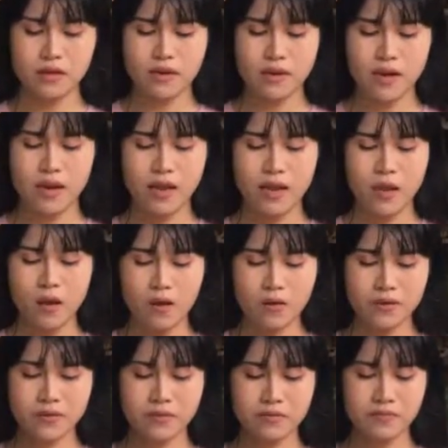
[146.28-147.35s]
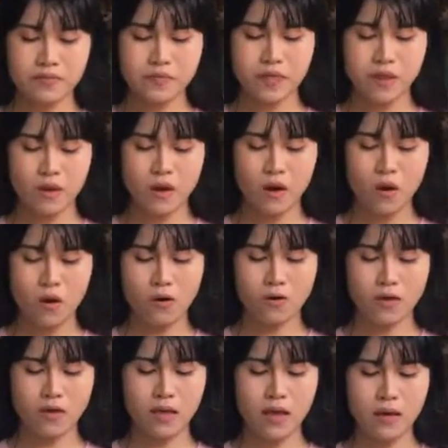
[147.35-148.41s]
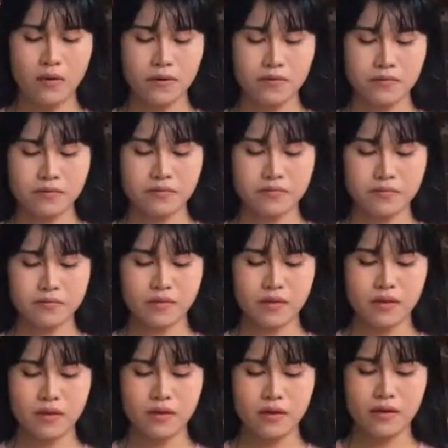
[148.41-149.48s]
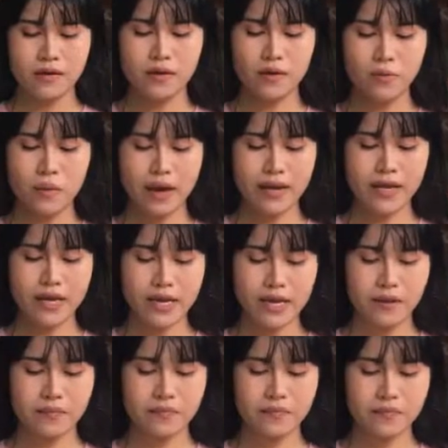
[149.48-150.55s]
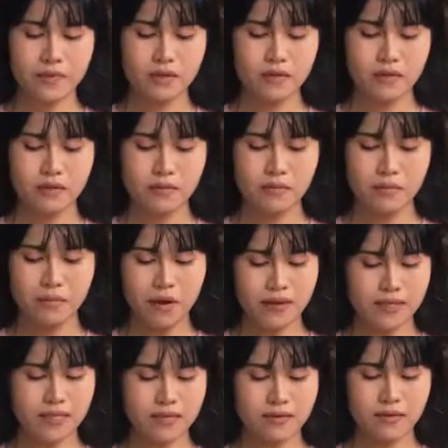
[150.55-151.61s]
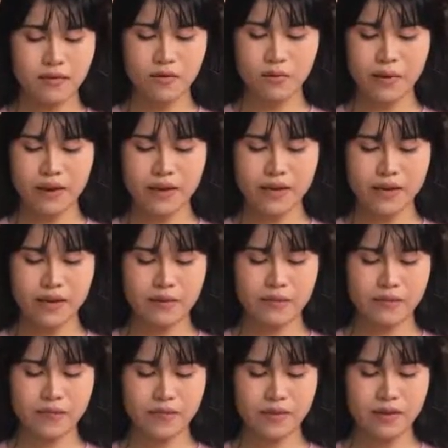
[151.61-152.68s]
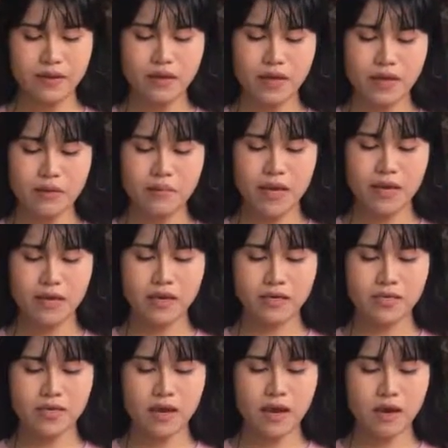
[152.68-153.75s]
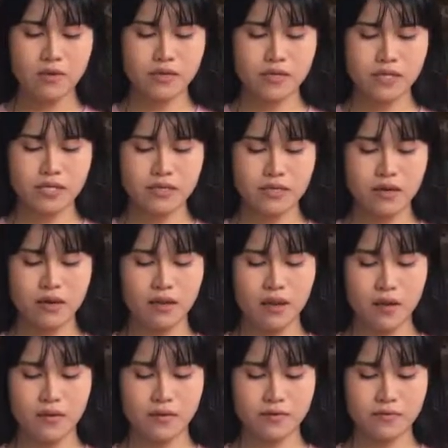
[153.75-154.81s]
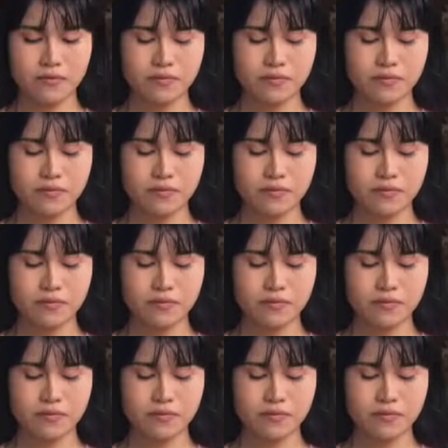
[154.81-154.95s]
Alone, all alone. Nobody, but nobody, can make it out here alone.